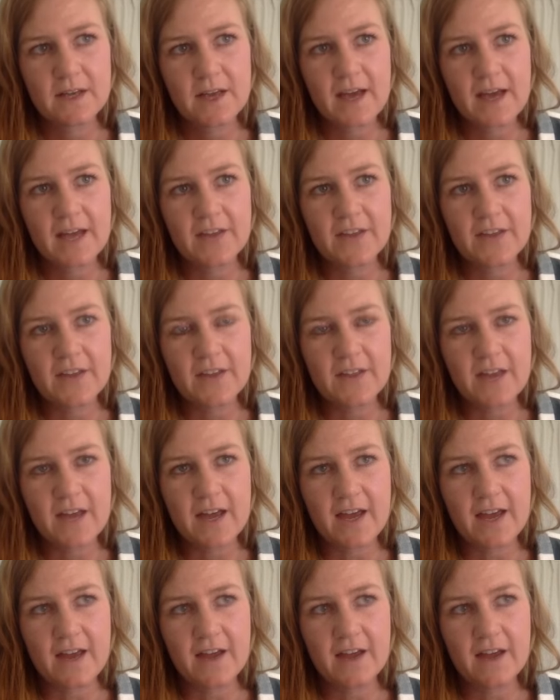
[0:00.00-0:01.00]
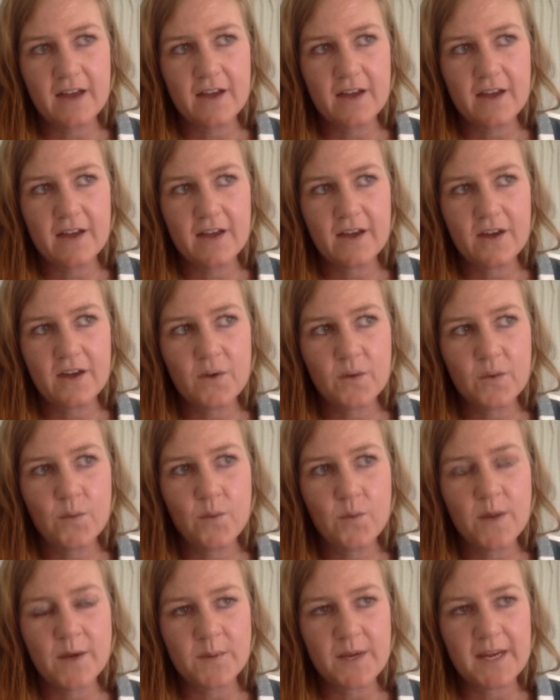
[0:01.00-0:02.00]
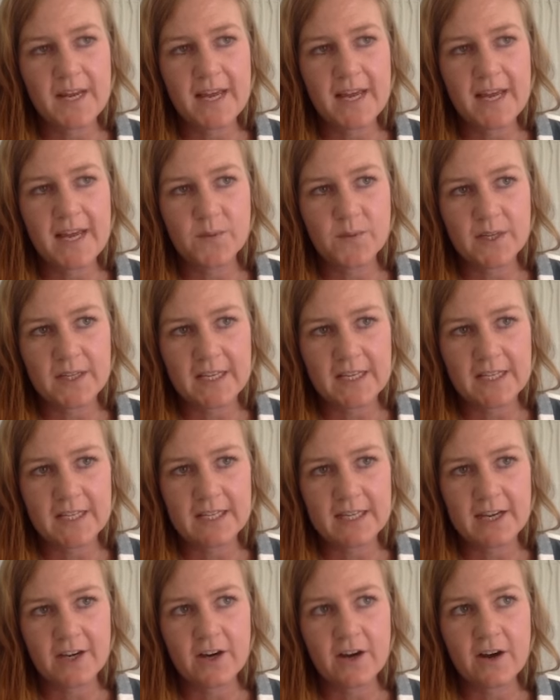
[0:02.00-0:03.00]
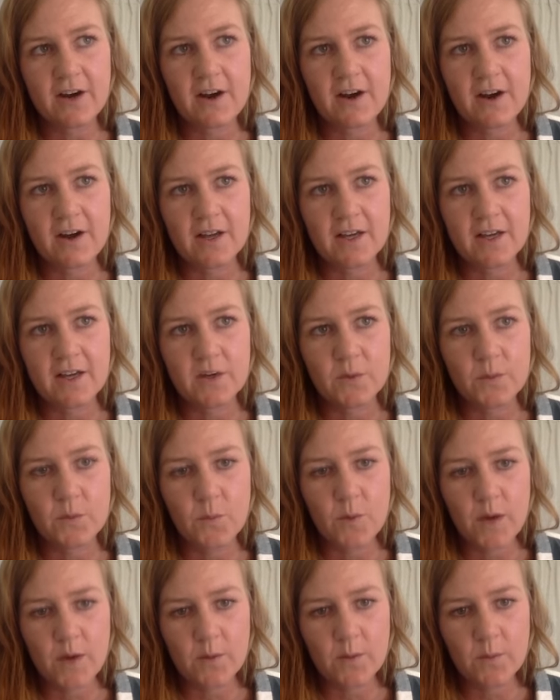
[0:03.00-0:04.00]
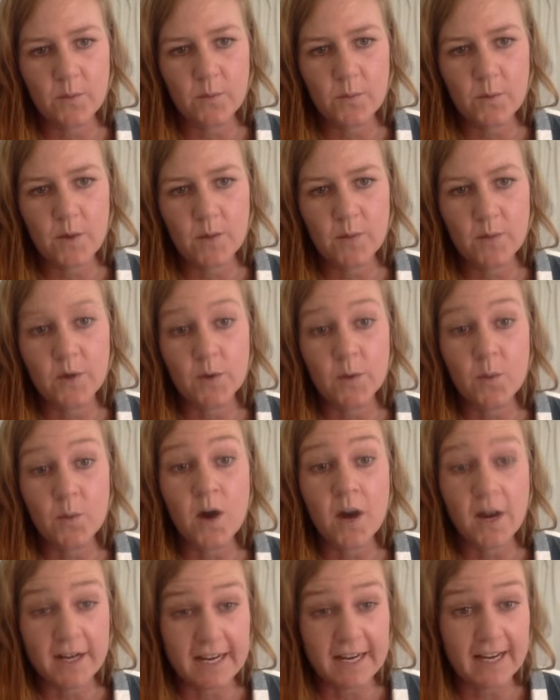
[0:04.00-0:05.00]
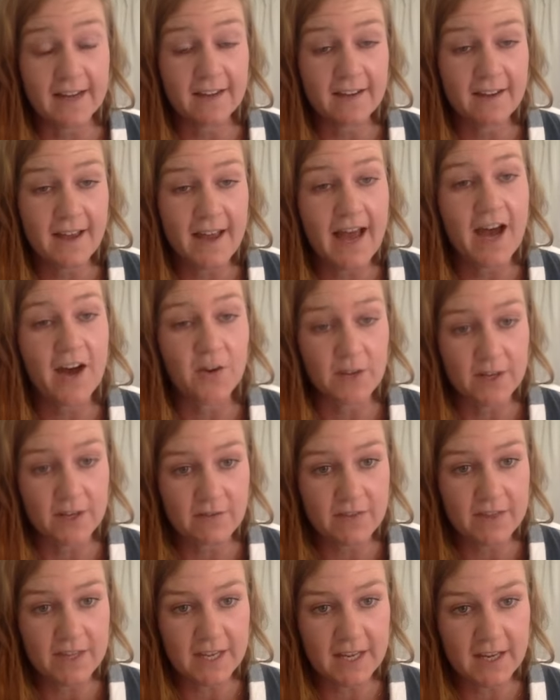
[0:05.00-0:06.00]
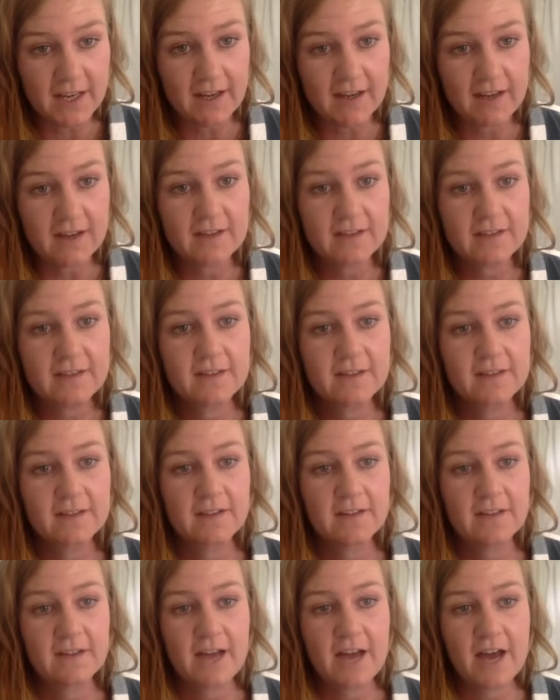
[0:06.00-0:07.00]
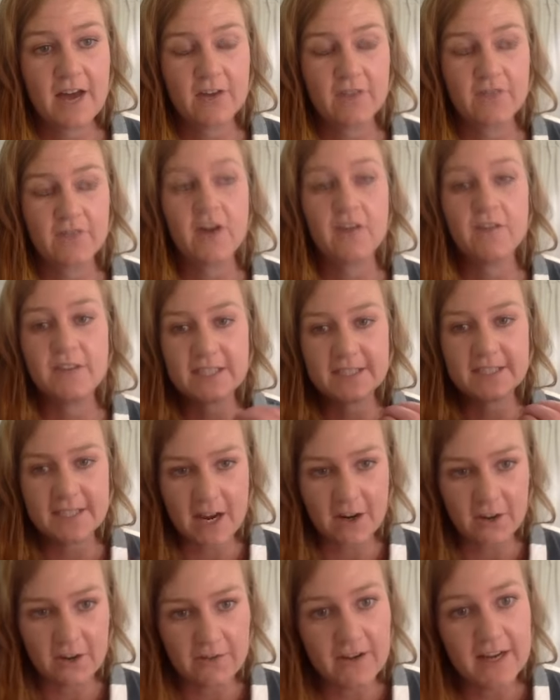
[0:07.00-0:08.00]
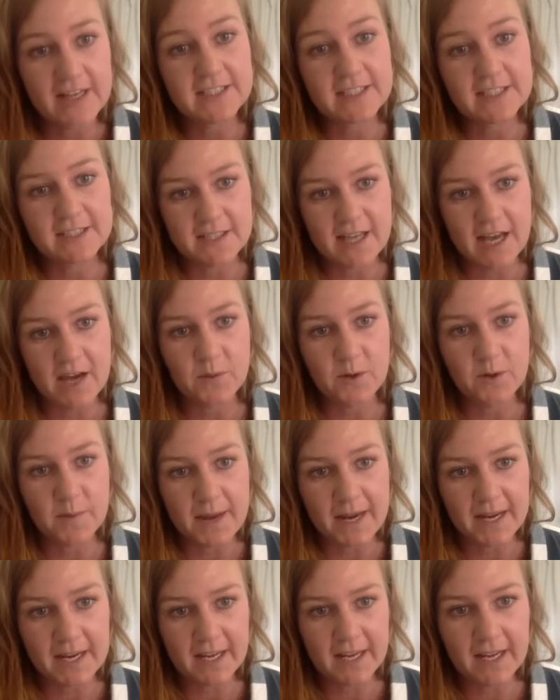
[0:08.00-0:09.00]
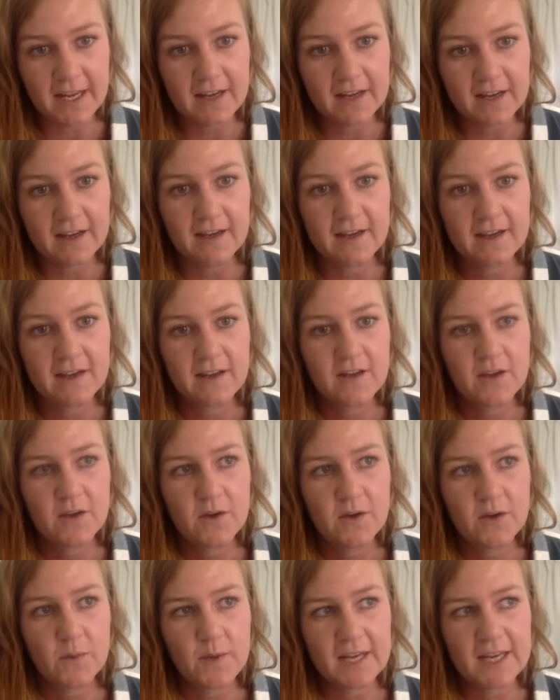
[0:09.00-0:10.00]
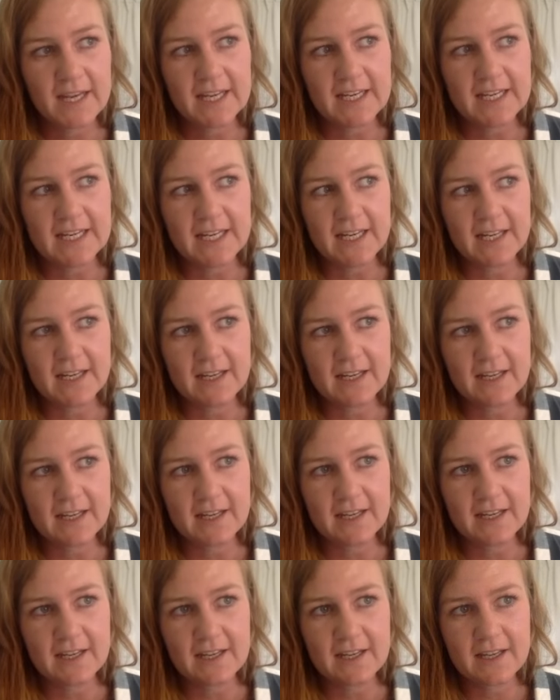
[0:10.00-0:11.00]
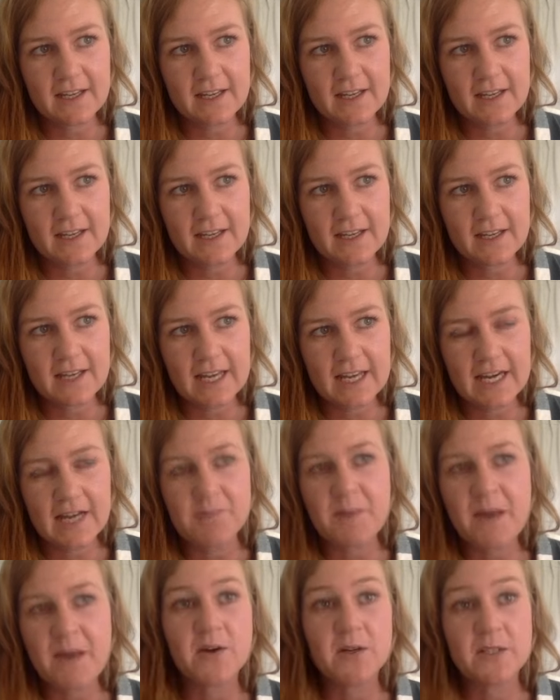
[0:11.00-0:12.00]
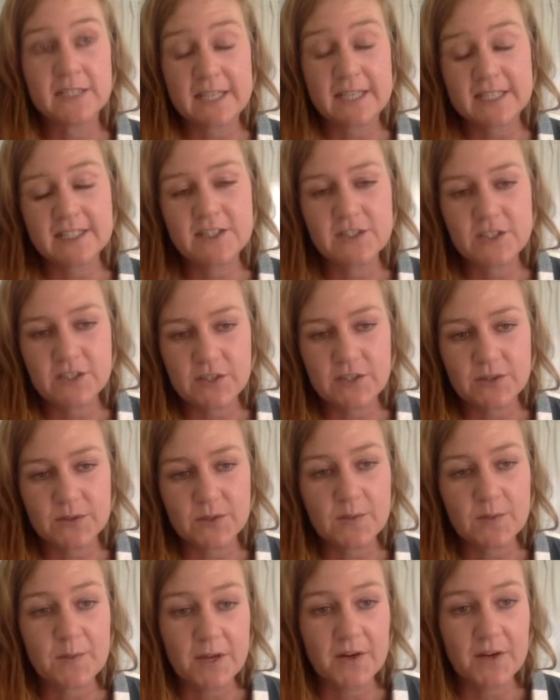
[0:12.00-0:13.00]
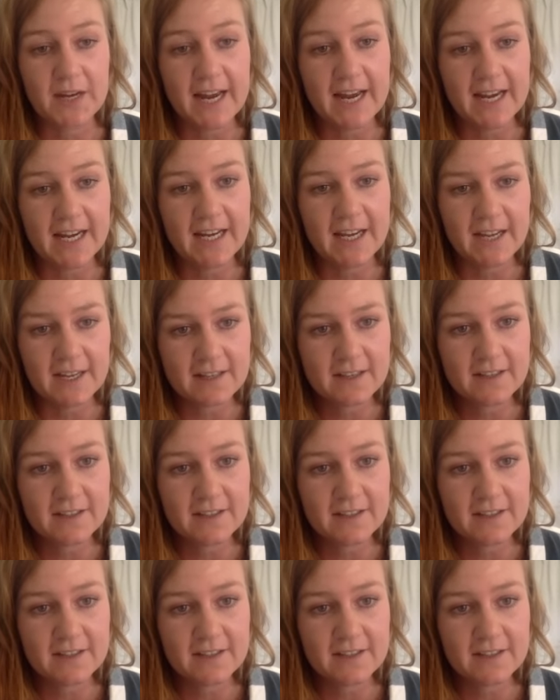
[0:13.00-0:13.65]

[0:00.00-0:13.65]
i think that when we get really clear on what what we're wanting out of the out of all these sacrifices that we're making we can it empowers us to communicate it